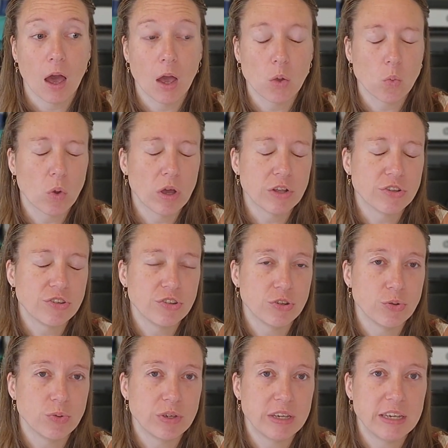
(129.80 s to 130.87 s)
I want
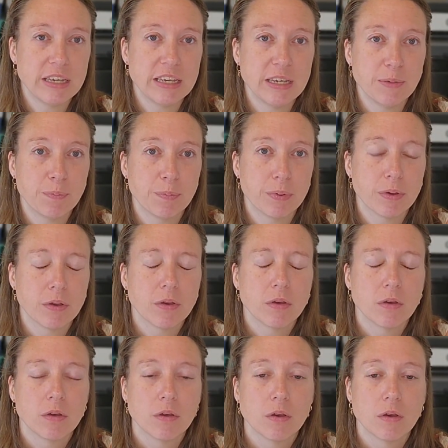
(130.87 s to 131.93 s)
to keep
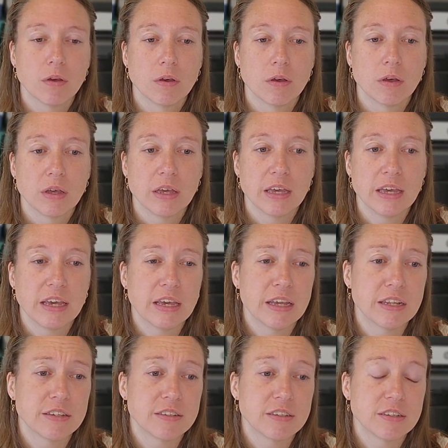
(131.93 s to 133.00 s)

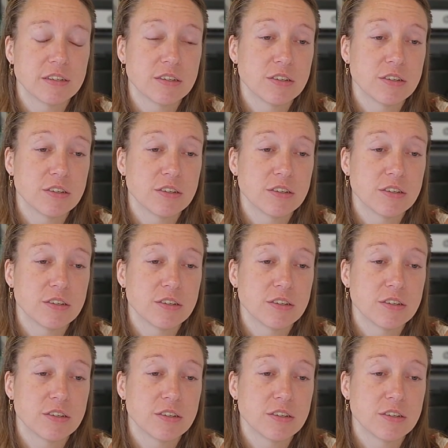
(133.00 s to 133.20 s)
it